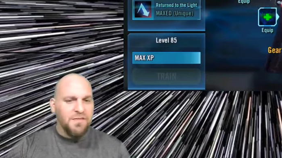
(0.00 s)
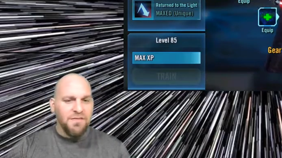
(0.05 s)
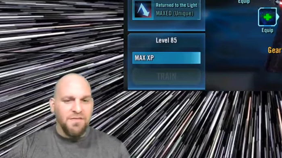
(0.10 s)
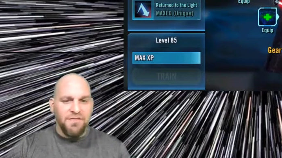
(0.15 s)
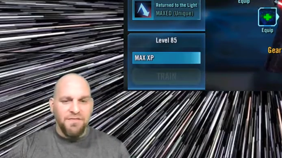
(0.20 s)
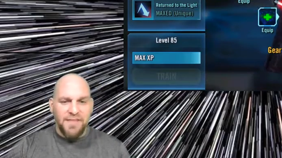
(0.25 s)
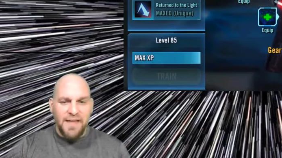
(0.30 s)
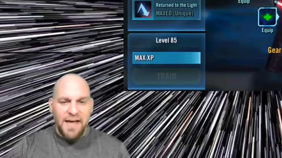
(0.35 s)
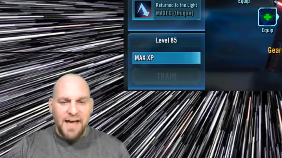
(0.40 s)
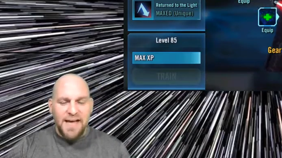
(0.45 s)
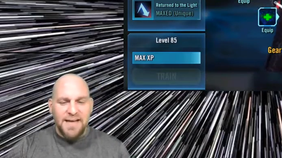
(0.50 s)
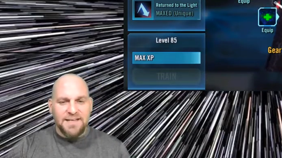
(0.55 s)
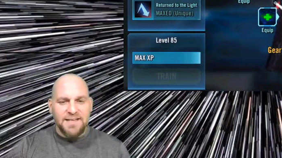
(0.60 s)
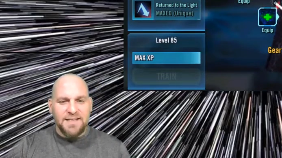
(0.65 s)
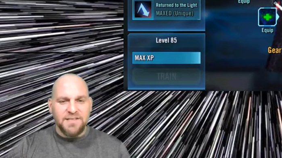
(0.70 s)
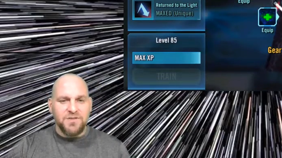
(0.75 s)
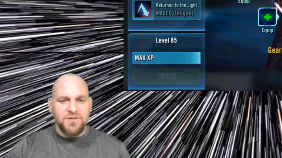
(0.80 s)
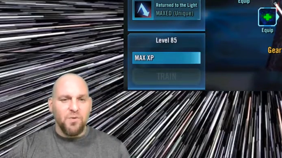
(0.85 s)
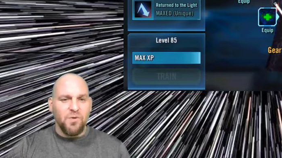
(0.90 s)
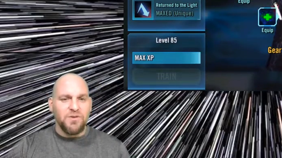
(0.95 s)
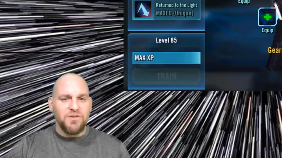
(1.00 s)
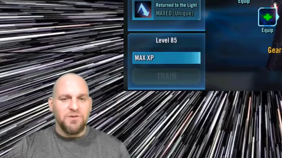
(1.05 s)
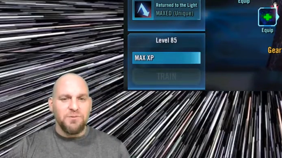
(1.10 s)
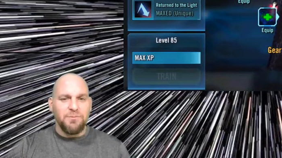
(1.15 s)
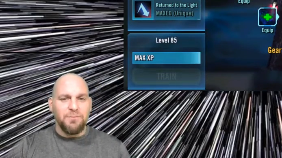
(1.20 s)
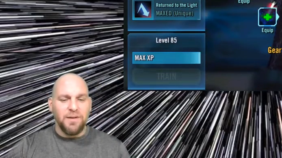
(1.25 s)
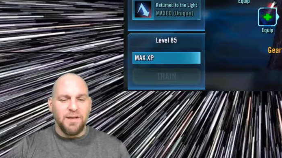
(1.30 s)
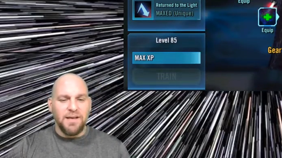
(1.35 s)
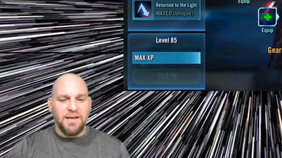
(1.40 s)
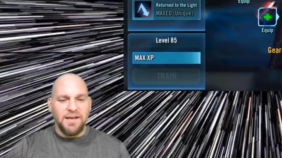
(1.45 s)
that is going to
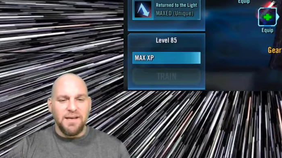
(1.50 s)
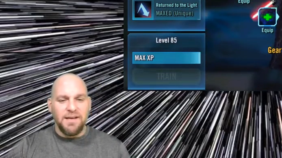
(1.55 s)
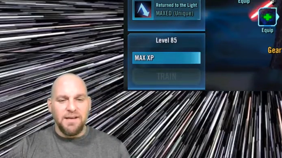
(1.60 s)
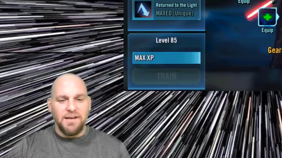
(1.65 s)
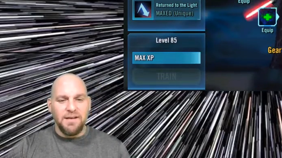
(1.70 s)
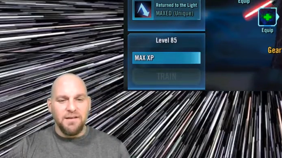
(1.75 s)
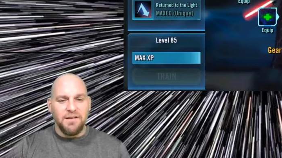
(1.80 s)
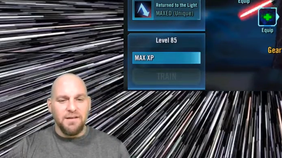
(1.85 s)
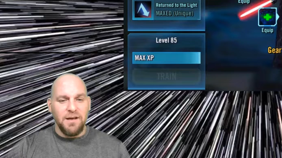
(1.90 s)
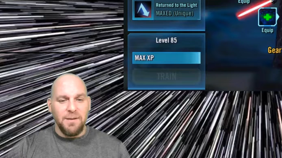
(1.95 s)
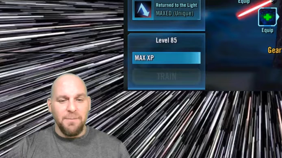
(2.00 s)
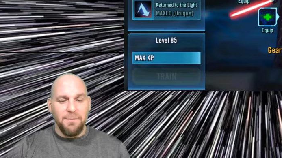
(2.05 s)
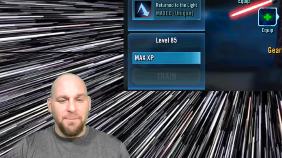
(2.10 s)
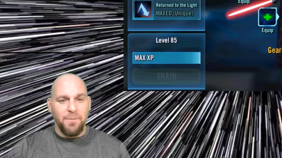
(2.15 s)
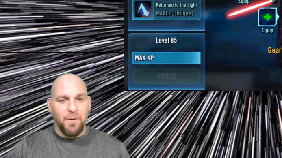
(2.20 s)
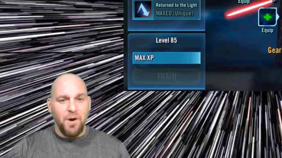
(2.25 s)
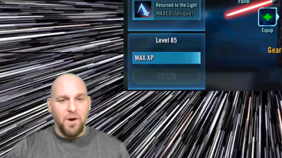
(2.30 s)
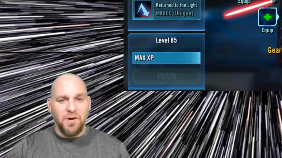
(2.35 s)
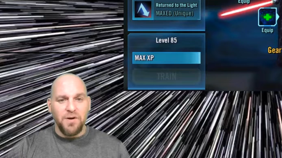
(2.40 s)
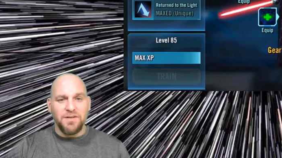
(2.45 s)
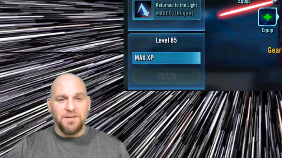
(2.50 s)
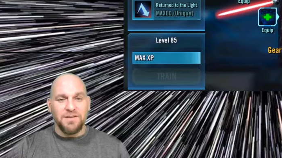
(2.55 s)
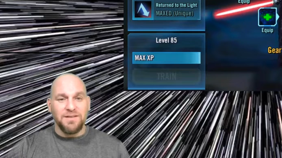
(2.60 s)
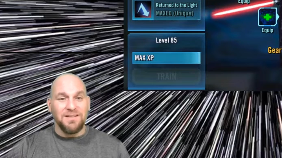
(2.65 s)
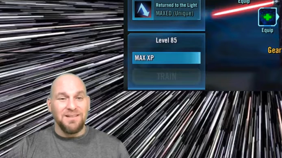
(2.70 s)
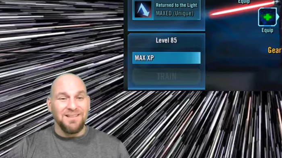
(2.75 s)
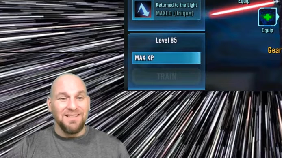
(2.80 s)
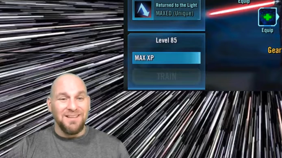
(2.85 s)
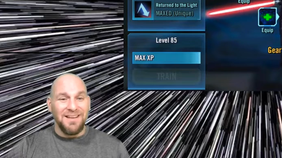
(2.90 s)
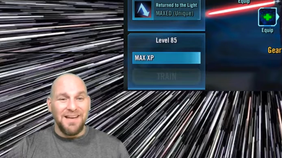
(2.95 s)
play a part
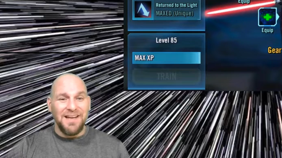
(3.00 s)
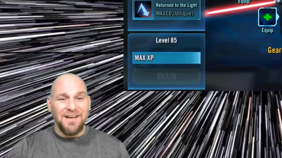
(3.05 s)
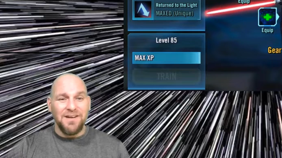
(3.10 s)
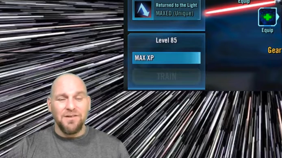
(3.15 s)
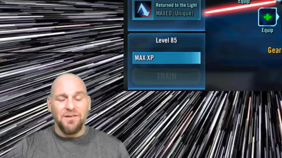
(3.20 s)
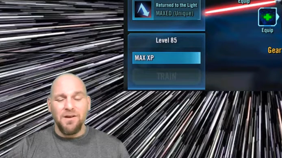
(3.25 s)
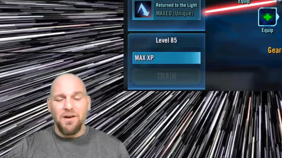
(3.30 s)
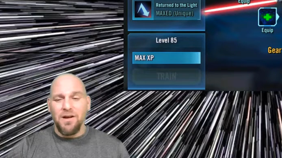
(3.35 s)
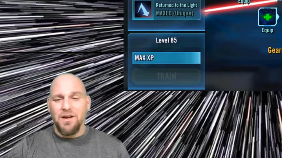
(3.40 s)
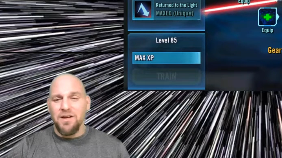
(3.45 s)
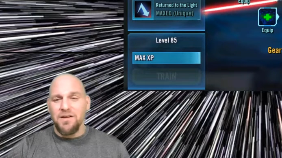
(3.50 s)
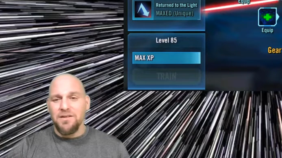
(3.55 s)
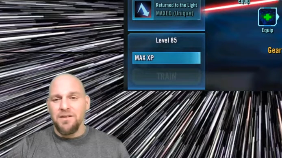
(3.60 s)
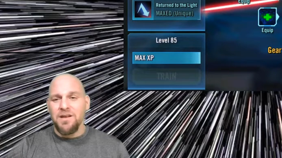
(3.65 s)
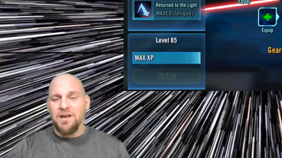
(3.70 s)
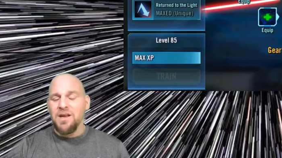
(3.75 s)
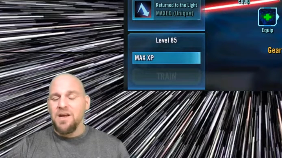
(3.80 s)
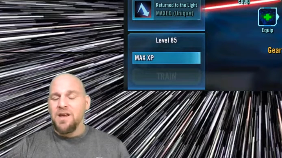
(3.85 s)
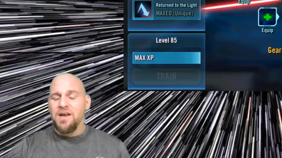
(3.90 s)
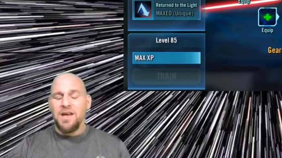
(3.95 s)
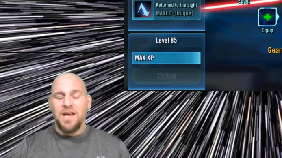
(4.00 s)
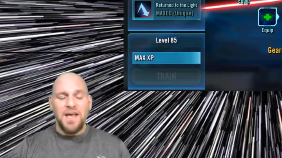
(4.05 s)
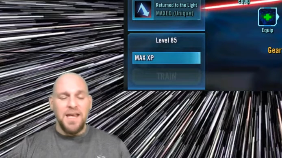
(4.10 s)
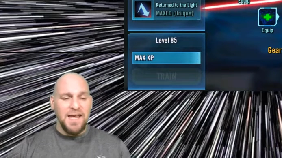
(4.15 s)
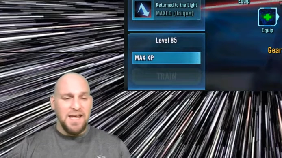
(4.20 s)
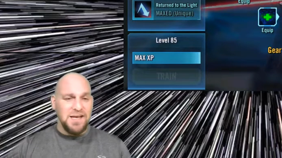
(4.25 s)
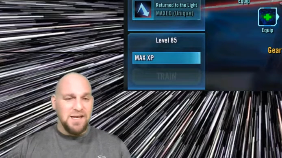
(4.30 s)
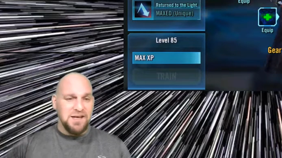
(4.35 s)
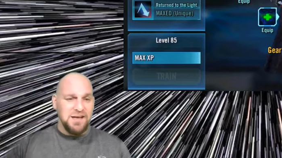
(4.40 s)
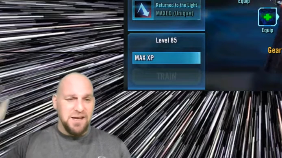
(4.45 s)
later on
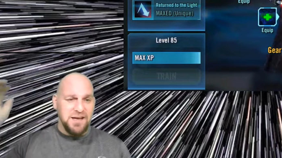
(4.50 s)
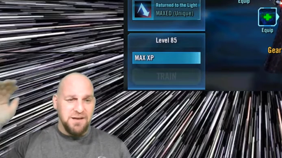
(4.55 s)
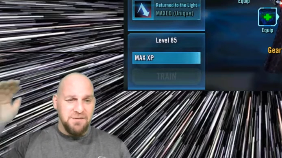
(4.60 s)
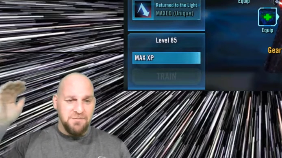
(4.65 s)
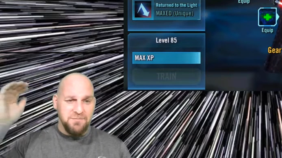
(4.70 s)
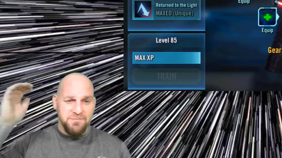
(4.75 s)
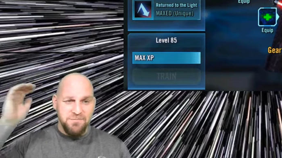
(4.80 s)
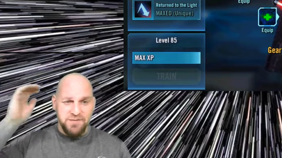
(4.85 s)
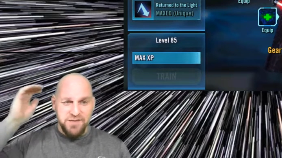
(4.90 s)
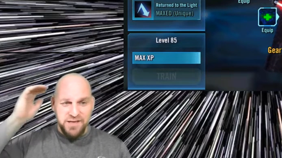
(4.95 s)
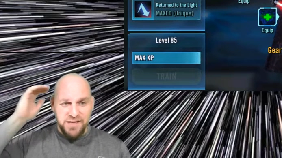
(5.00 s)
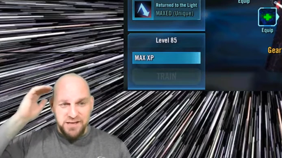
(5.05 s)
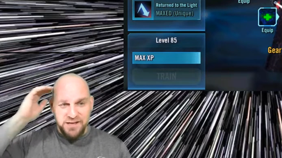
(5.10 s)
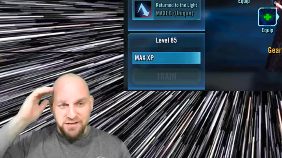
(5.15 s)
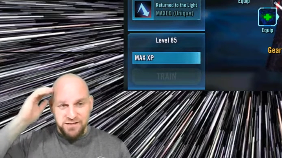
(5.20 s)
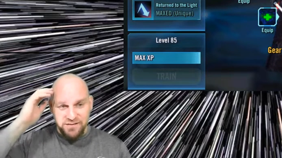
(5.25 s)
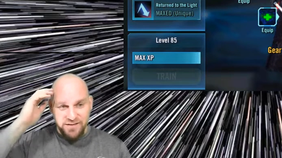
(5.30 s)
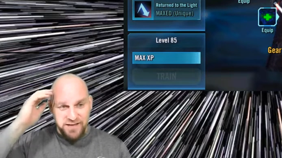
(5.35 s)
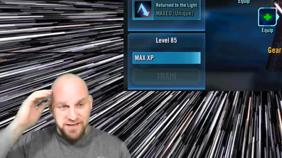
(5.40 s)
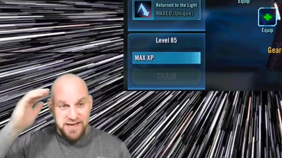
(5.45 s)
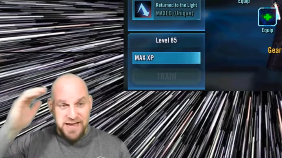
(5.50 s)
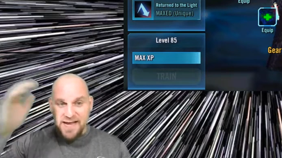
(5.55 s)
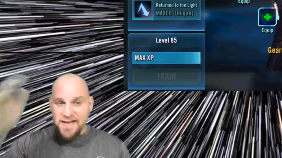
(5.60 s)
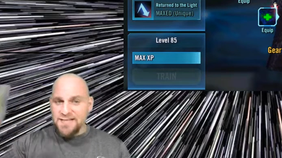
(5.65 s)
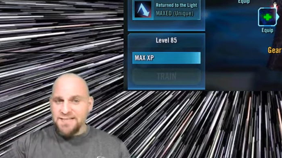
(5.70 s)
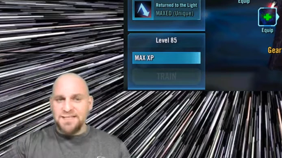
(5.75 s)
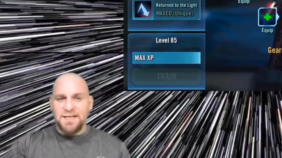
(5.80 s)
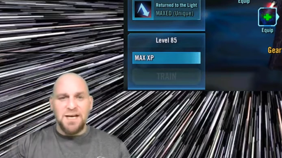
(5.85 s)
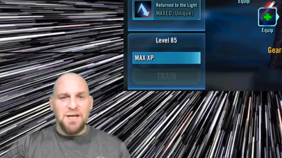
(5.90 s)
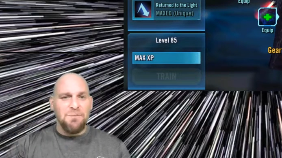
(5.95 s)
in the
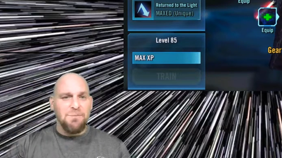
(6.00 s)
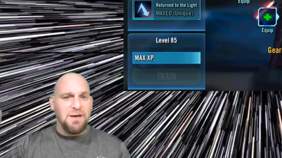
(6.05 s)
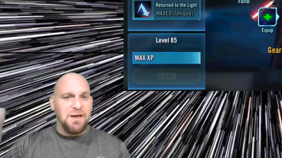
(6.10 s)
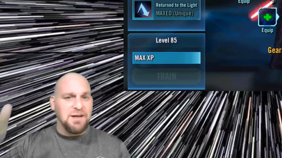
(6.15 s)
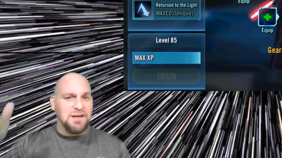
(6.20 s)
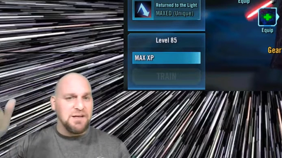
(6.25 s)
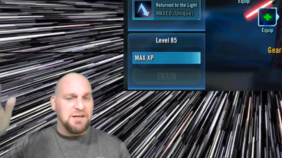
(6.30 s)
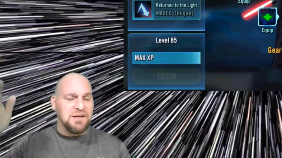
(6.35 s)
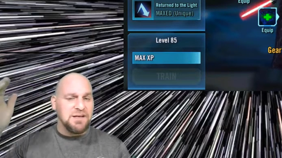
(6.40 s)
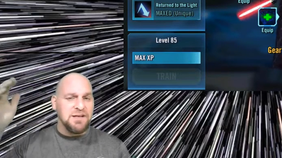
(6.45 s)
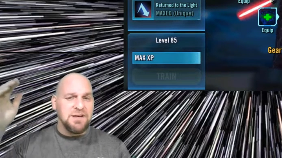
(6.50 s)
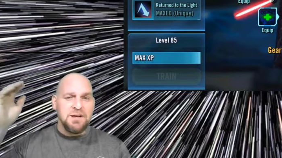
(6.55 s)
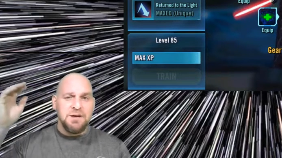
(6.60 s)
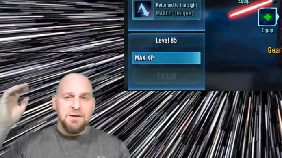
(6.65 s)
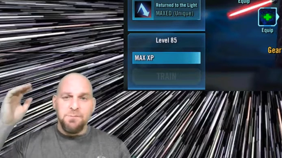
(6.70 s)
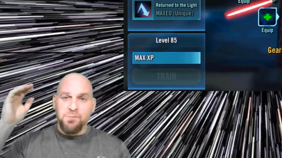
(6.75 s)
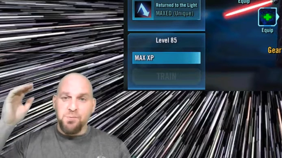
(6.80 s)
anti-meta,